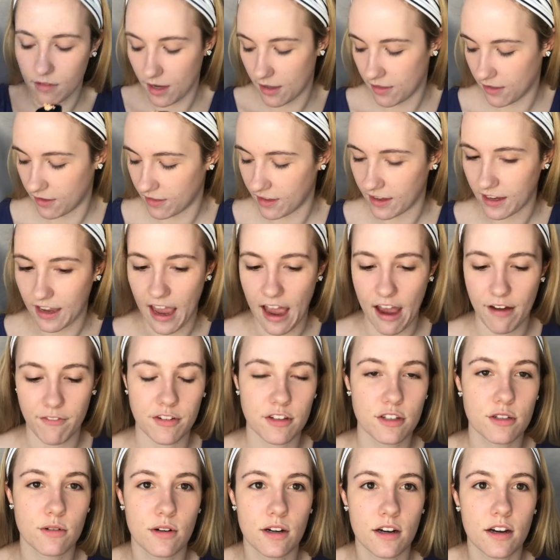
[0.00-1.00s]
and then like a half
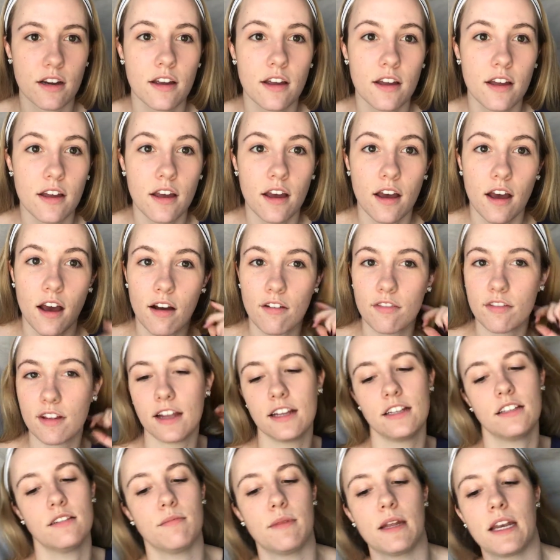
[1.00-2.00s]
a squirt of
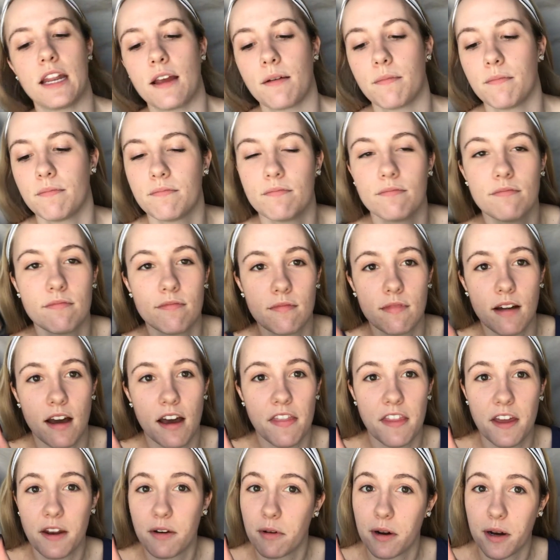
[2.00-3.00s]
light to medium.
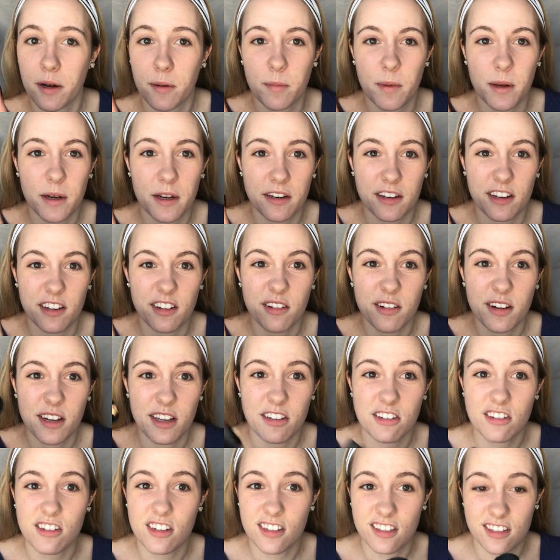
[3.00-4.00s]
And then what I'm going to do
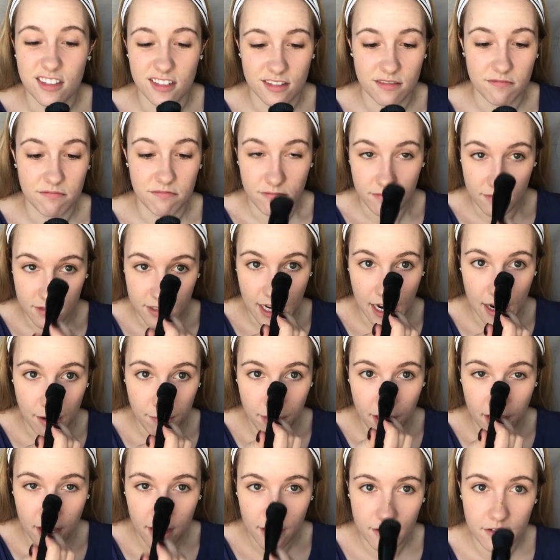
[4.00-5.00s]
is just
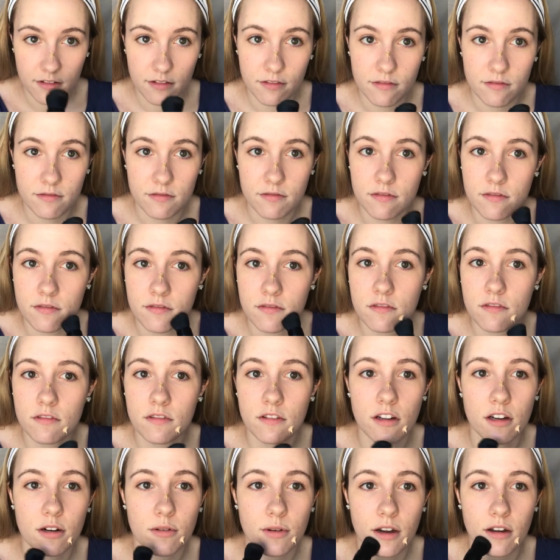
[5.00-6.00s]
dab that
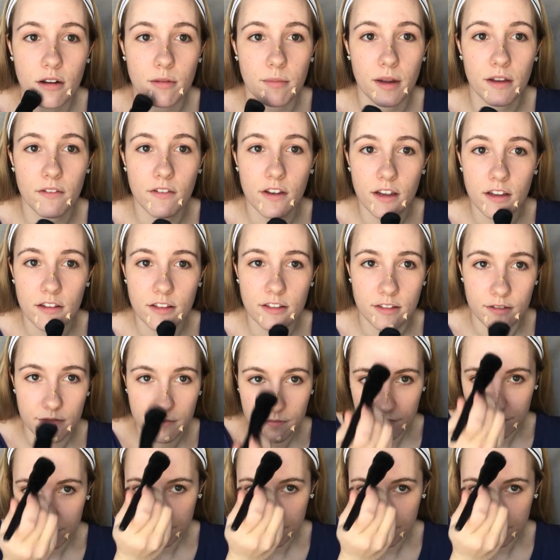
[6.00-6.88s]
around my face,